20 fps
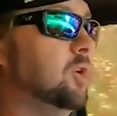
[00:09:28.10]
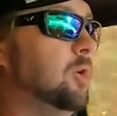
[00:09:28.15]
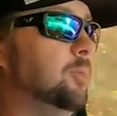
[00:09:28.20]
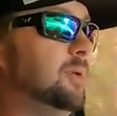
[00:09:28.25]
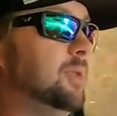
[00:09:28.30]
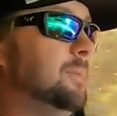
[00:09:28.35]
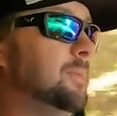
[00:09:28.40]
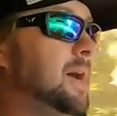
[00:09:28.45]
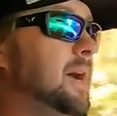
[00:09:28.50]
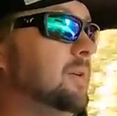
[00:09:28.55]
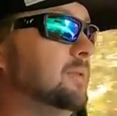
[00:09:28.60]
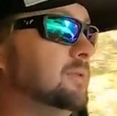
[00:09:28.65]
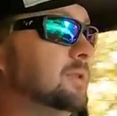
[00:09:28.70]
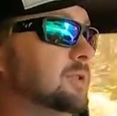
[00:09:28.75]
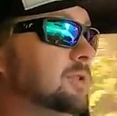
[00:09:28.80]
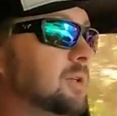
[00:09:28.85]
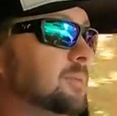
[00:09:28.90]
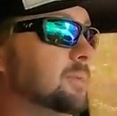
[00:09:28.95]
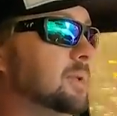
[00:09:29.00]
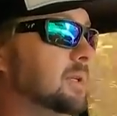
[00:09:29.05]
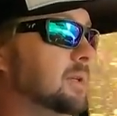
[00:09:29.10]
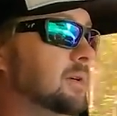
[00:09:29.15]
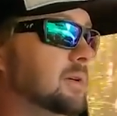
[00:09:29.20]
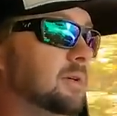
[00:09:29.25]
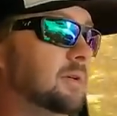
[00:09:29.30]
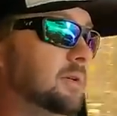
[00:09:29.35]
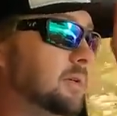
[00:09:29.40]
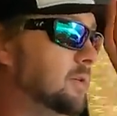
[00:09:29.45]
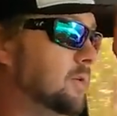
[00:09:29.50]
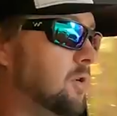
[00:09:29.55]
go up in the mountains or something,
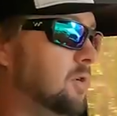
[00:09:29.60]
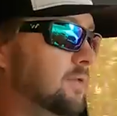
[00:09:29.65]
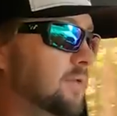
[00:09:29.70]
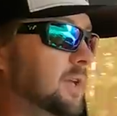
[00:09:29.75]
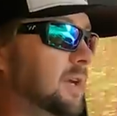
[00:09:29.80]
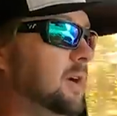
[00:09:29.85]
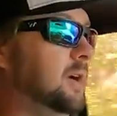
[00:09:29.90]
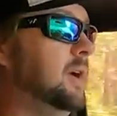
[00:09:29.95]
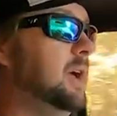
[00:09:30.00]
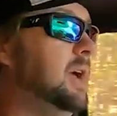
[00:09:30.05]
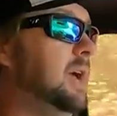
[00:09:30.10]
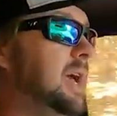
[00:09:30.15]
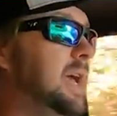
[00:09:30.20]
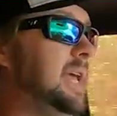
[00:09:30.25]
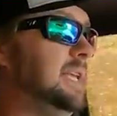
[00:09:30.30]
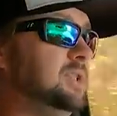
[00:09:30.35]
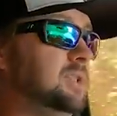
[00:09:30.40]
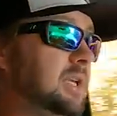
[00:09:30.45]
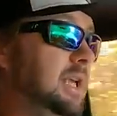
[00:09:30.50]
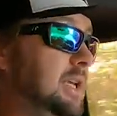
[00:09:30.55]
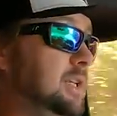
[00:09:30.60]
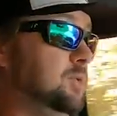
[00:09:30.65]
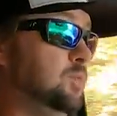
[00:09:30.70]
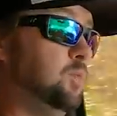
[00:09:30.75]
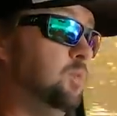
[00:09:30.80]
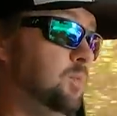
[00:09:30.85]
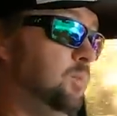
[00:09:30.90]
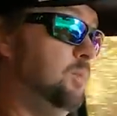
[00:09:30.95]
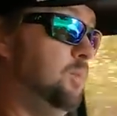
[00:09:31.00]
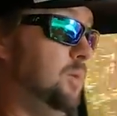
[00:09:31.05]
or go over there, it's
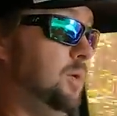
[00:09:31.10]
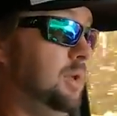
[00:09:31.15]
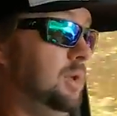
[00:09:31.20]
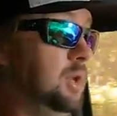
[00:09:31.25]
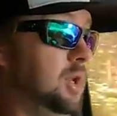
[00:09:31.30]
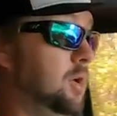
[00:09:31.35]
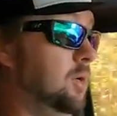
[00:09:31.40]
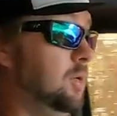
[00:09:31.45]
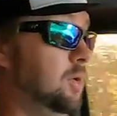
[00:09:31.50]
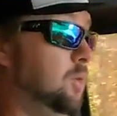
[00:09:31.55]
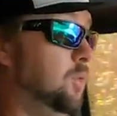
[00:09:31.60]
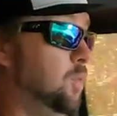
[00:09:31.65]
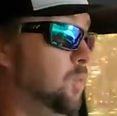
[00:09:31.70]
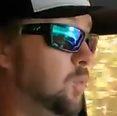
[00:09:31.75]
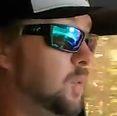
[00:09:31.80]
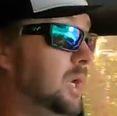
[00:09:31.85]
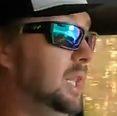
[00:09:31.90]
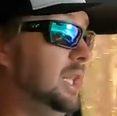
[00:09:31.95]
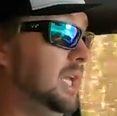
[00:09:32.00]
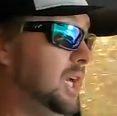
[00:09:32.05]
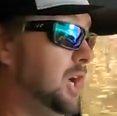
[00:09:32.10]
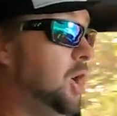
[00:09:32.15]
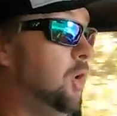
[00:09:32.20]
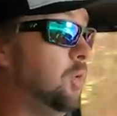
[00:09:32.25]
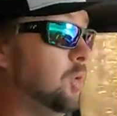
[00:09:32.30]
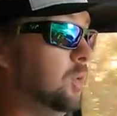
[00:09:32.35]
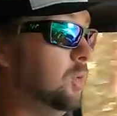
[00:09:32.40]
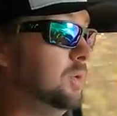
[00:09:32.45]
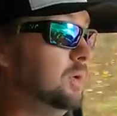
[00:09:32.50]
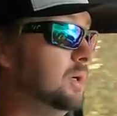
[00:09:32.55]
you know, really
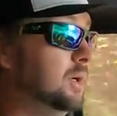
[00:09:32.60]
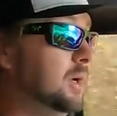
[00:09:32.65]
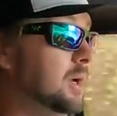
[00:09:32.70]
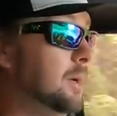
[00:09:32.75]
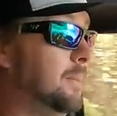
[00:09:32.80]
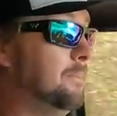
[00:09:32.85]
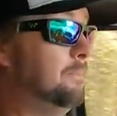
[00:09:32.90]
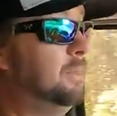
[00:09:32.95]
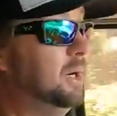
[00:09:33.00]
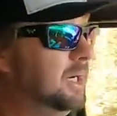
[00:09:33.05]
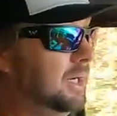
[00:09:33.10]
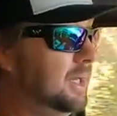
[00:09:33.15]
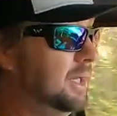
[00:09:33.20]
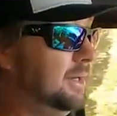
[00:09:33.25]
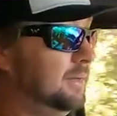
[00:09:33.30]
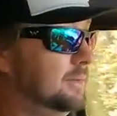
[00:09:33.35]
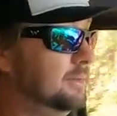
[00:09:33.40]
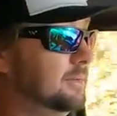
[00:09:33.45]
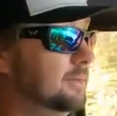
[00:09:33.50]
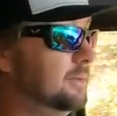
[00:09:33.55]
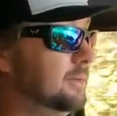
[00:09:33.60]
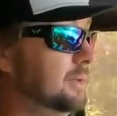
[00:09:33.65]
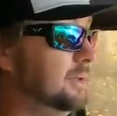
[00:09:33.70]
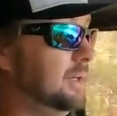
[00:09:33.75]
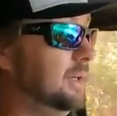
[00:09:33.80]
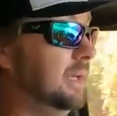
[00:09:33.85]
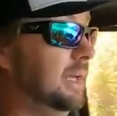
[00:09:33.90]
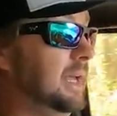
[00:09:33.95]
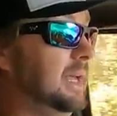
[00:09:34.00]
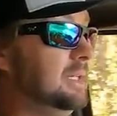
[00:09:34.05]
cold, but
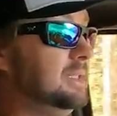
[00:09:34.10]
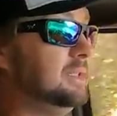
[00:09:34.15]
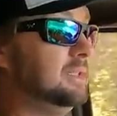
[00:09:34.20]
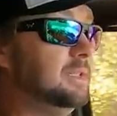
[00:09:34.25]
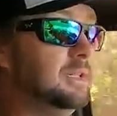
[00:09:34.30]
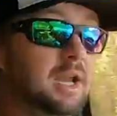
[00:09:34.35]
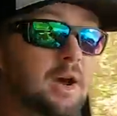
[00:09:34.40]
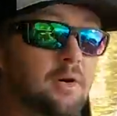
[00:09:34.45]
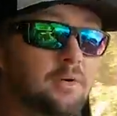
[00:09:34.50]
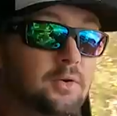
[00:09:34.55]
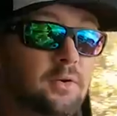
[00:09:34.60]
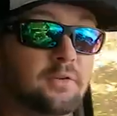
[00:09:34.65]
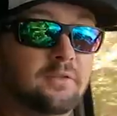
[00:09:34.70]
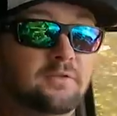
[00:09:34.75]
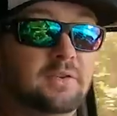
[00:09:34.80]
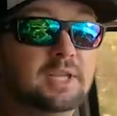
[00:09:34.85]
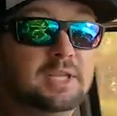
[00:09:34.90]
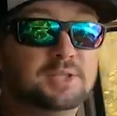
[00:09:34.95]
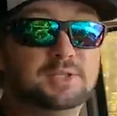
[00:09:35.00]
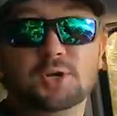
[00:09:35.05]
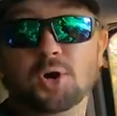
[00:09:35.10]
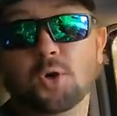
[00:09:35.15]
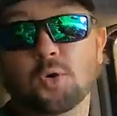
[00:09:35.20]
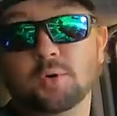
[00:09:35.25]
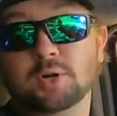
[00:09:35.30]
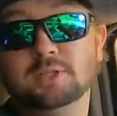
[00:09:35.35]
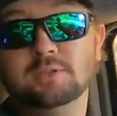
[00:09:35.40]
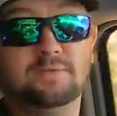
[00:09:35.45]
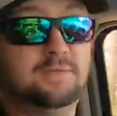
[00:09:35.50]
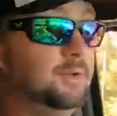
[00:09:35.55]
it's don't feel as
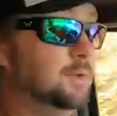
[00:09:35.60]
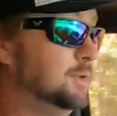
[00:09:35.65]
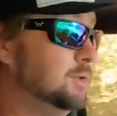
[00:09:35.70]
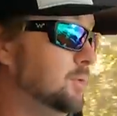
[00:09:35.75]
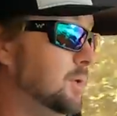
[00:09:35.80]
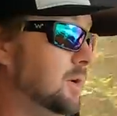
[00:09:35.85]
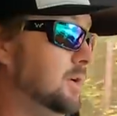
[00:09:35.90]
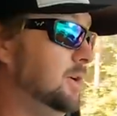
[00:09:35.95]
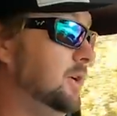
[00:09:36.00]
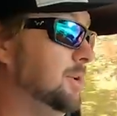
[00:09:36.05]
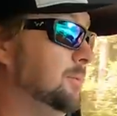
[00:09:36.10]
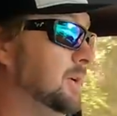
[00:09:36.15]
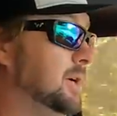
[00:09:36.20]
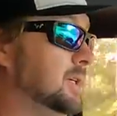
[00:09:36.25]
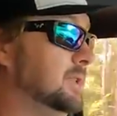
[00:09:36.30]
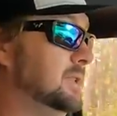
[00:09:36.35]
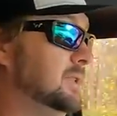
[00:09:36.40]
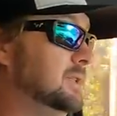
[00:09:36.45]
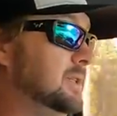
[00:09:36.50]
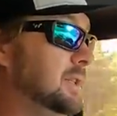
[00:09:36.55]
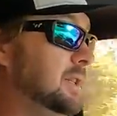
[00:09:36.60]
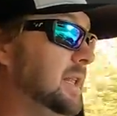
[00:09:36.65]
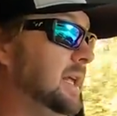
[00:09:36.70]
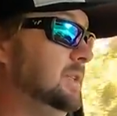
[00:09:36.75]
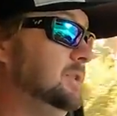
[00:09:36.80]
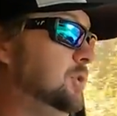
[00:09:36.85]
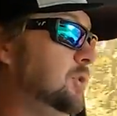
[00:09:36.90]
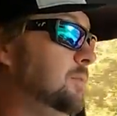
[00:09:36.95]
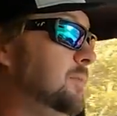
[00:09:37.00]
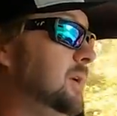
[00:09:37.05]
cold as it feels around here because it's
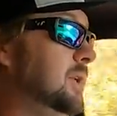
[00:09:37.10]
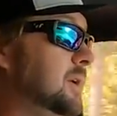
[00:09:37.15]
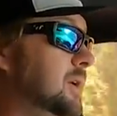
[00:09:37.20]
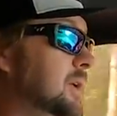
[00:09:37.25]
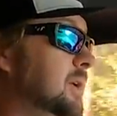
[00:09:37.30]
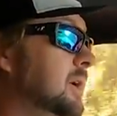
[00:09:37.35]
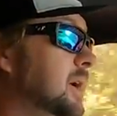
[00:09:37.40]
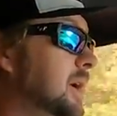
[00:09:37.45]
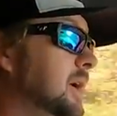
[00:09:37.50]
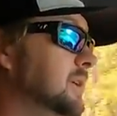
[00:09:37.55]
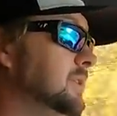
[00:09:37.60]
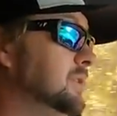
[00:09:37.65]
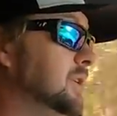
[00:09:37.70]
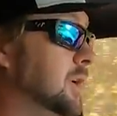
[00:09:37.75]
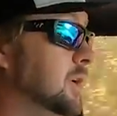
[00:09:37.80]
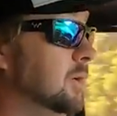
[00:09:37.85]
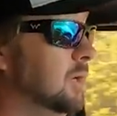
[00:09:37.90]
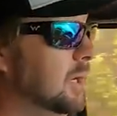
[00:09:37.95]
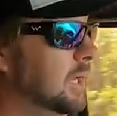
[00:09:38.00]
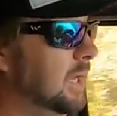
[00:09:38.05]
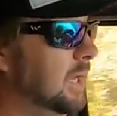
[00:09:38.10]
less humidity. So